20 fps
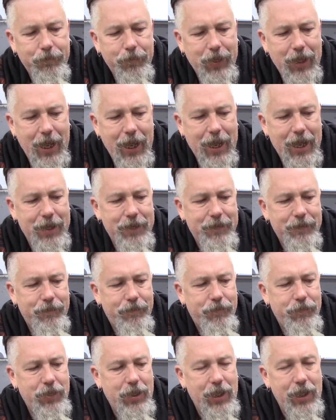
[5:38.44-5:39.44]
And
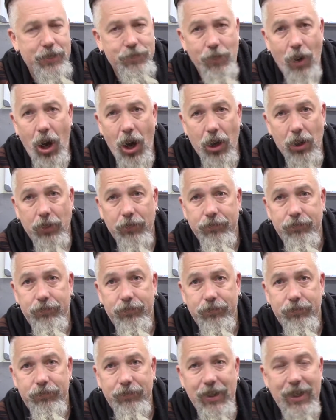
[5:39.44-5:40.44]
he's wrong.
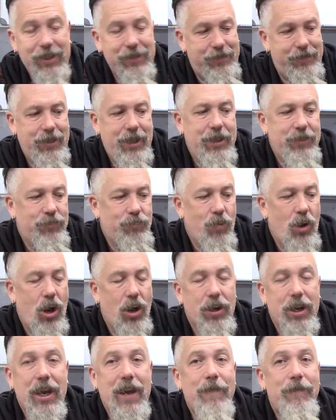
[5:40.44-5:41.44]
He's
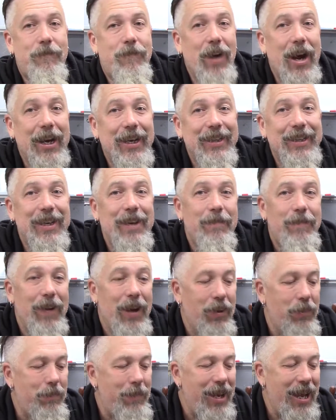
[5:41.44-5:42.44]
wrong. He finally
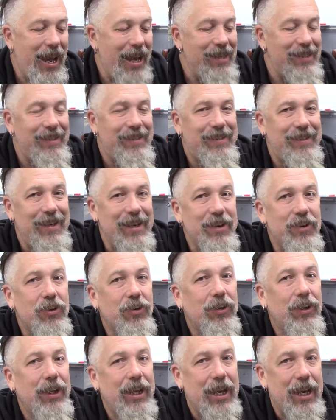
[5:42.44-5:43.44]
found me a
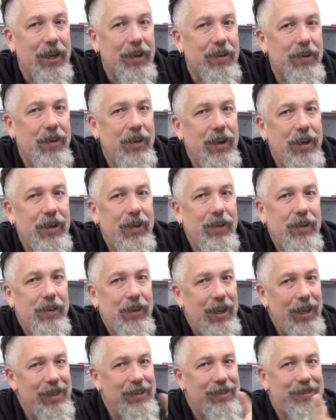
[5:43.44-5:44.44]
single link
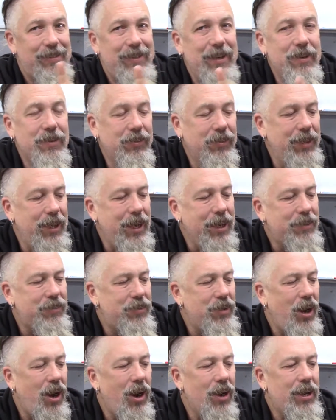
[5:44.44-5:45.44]

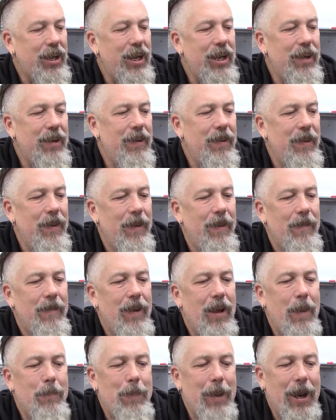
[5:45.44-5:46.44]
talking
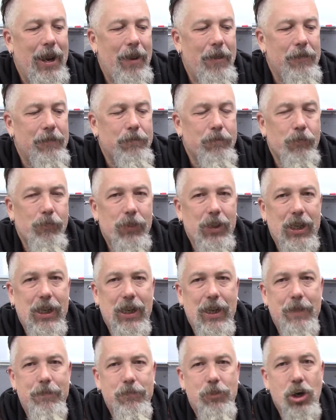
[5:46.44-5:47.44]
about
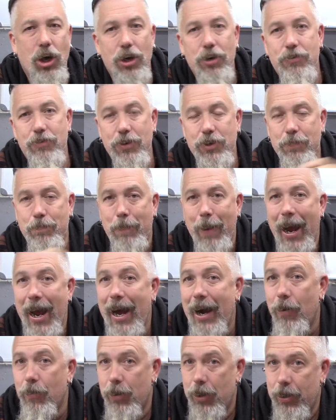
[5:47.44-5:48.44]
cartridge
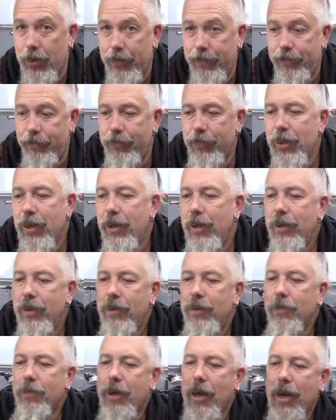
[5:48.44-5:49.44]
power.
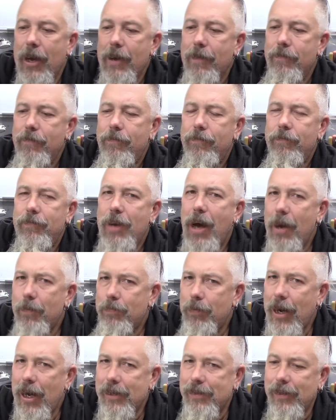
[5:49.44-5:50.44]
Okay, not
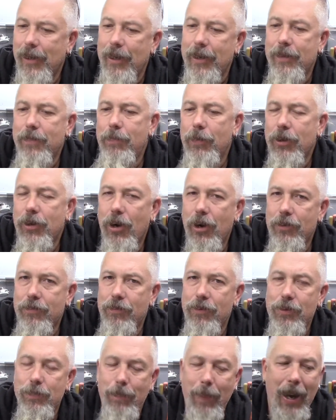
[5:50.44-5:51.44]
brass length, but
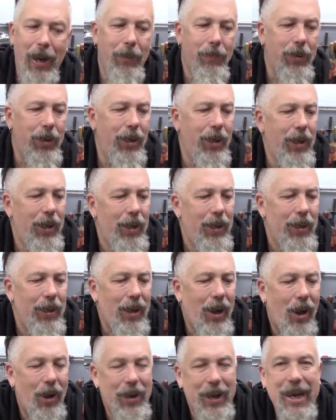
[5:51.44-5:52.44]
cartridge power
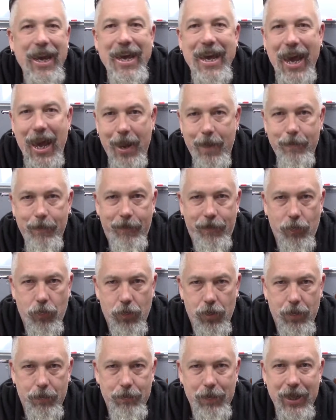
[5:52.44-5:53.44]
on a gaming forum,